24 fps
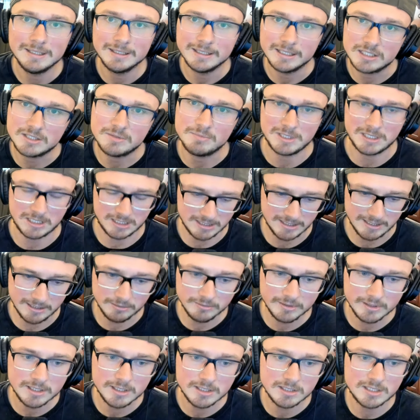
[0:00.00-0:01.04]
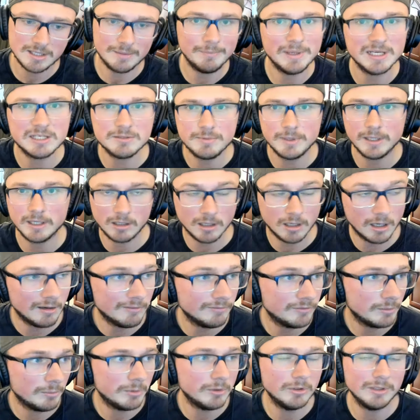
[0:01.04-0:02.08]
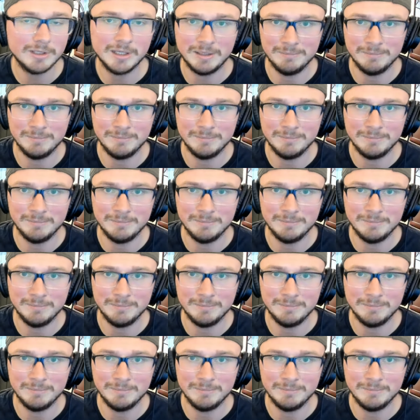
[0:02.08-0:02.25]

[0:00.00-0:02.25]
It's mysterious. It makes me uncomfortable and